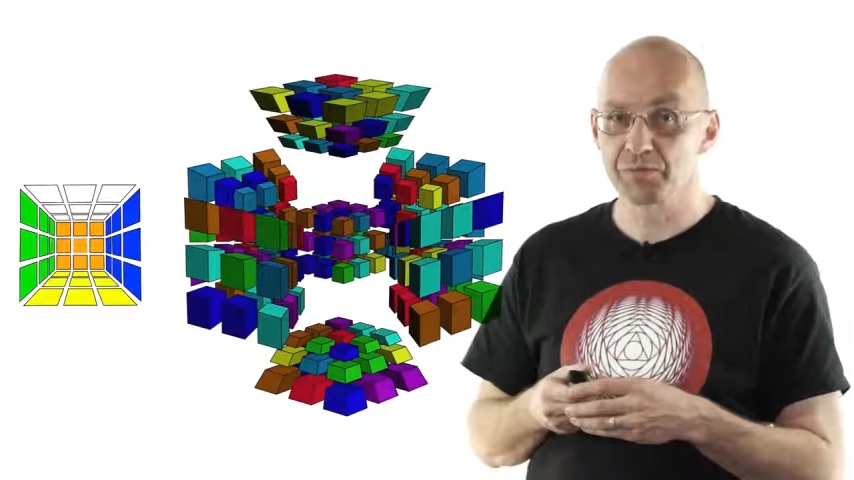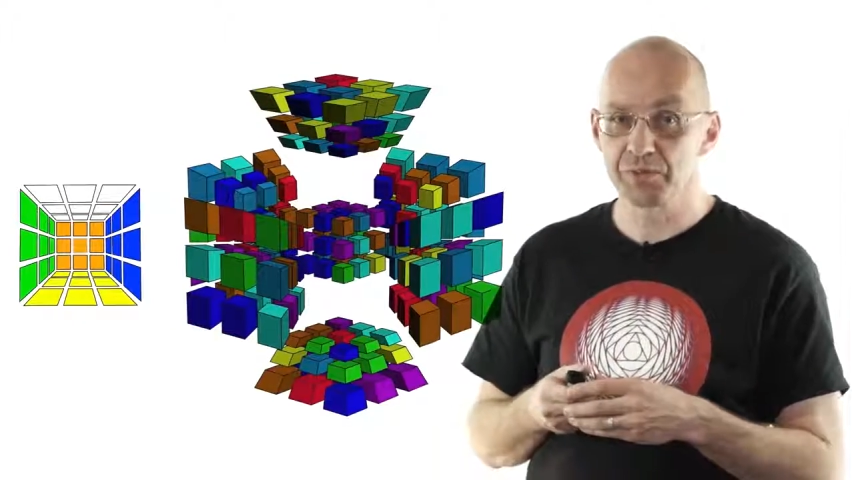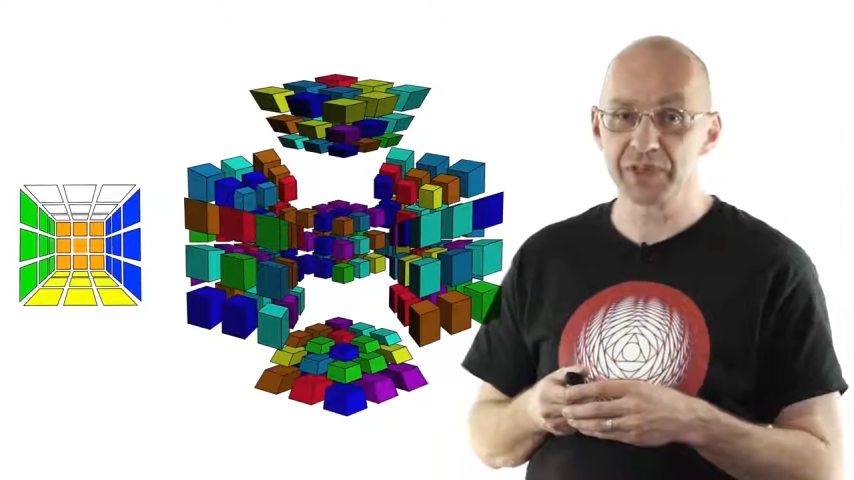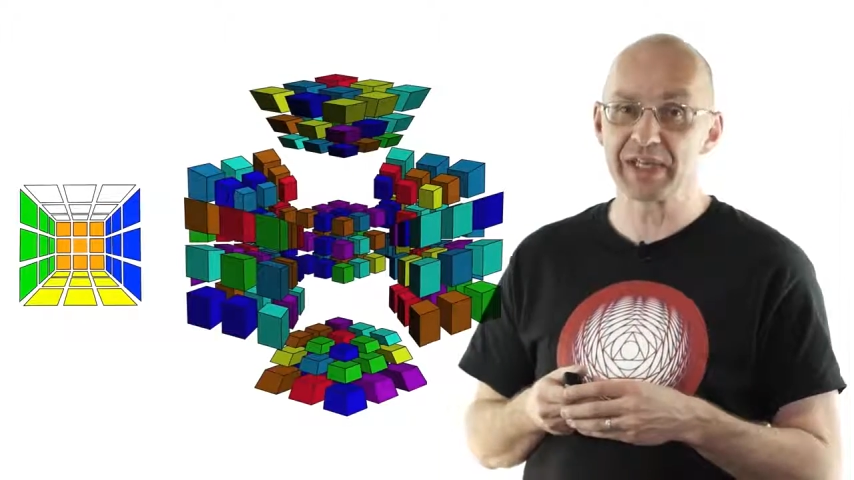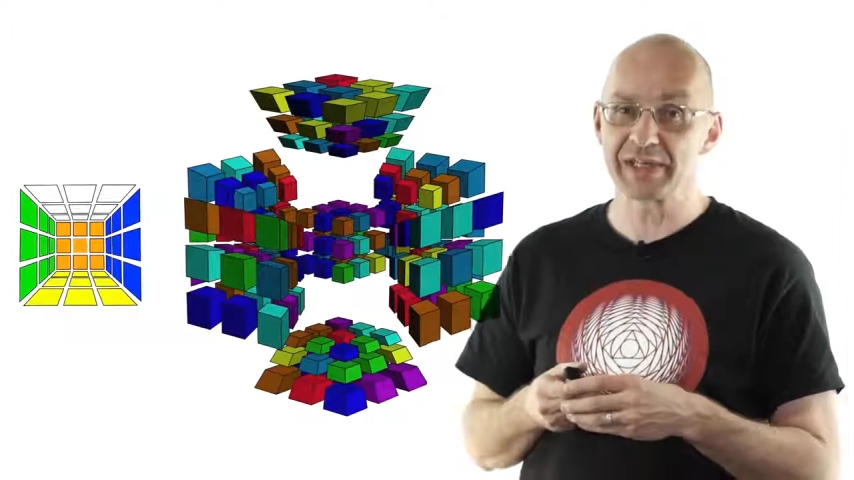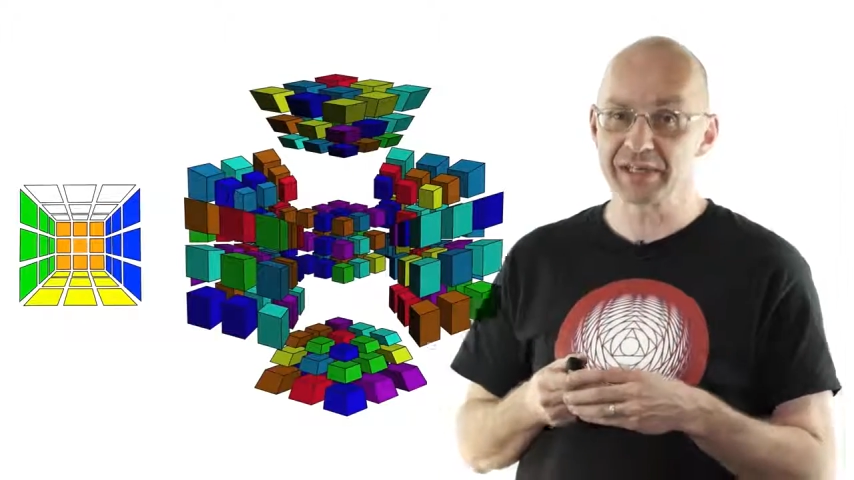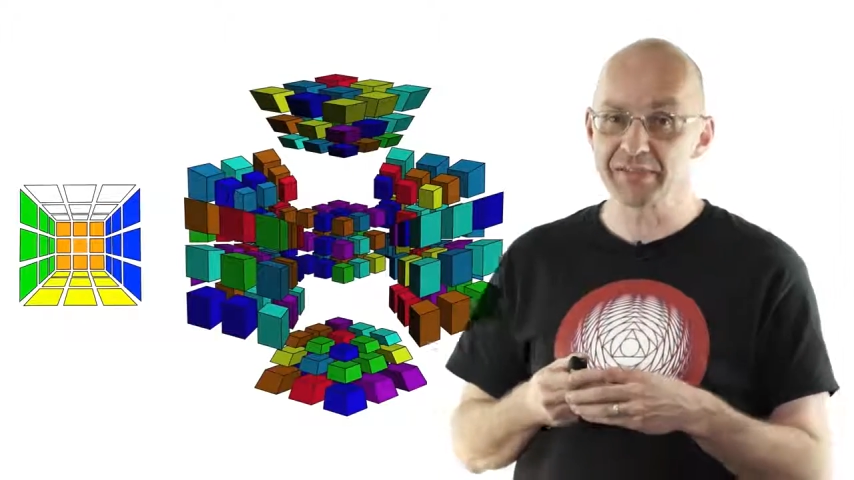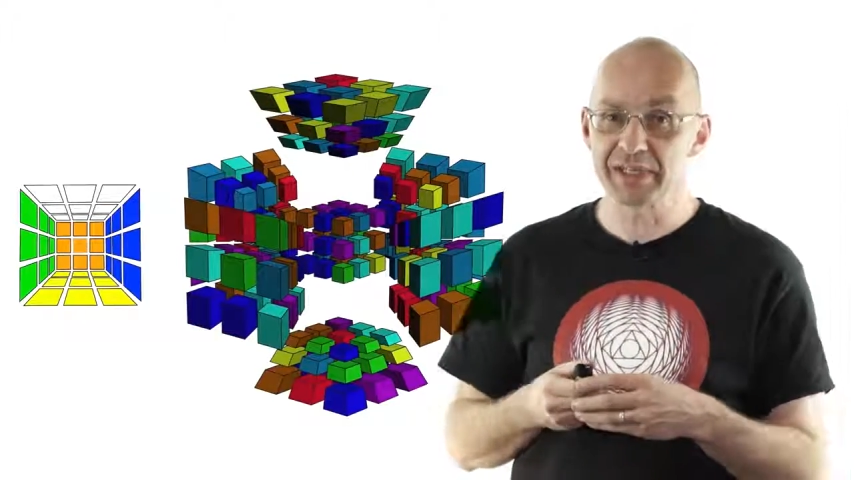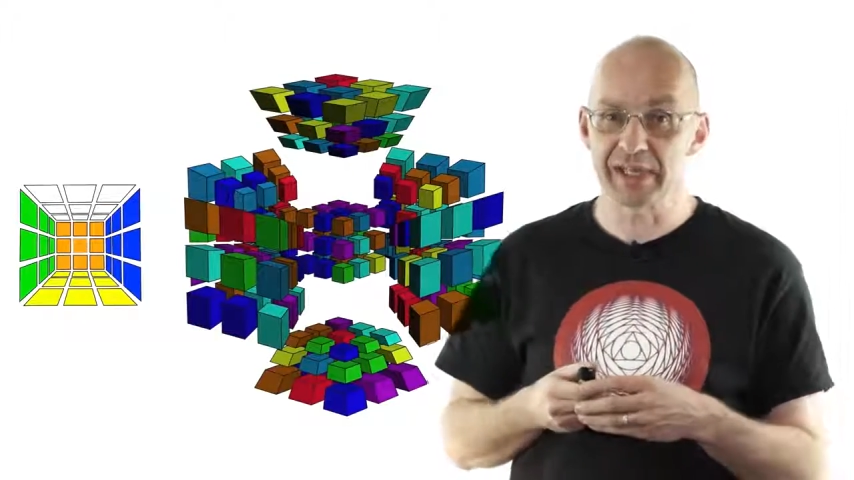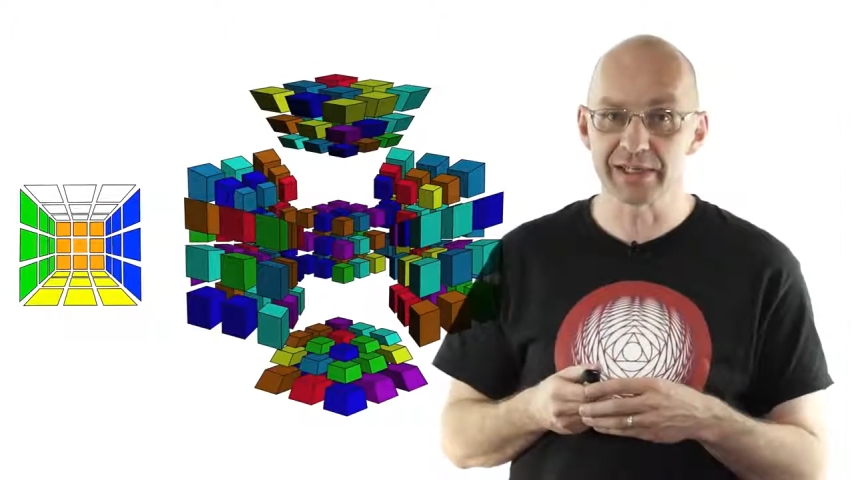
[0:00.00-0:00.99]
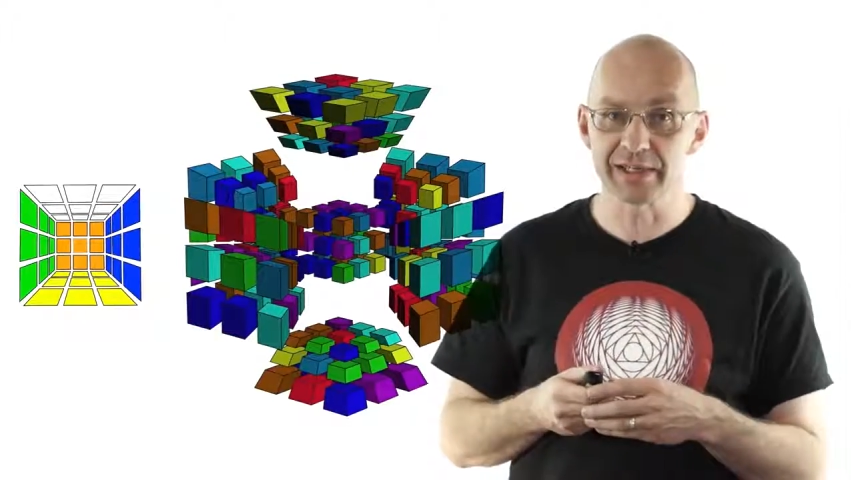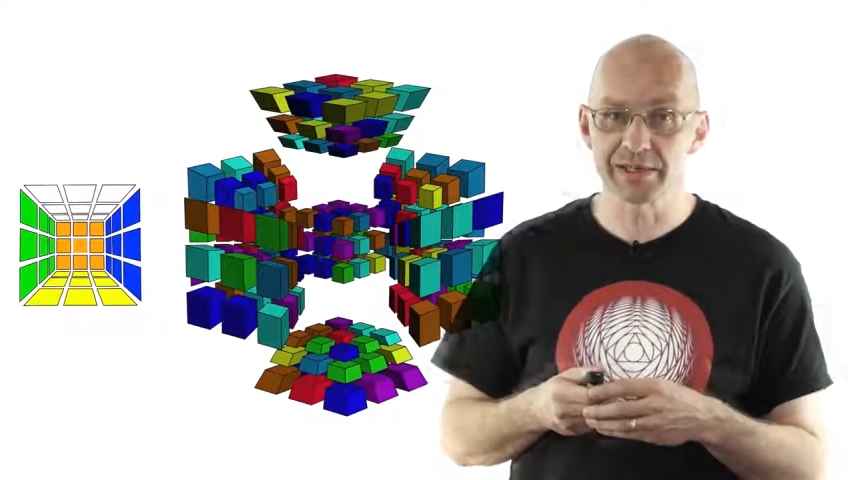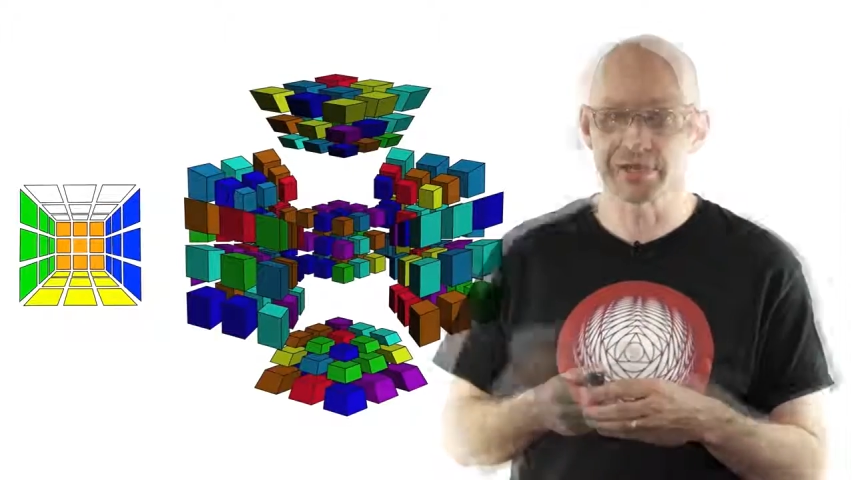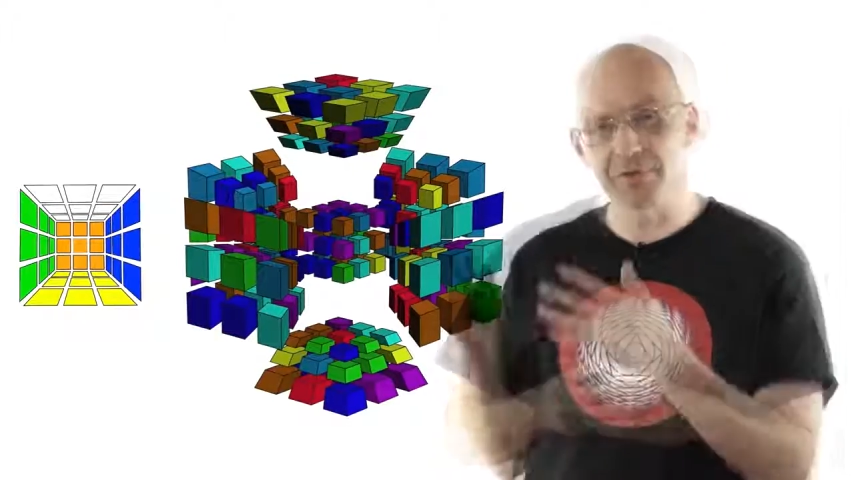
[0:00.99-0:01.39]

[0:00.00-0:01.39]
Pretty intimidating.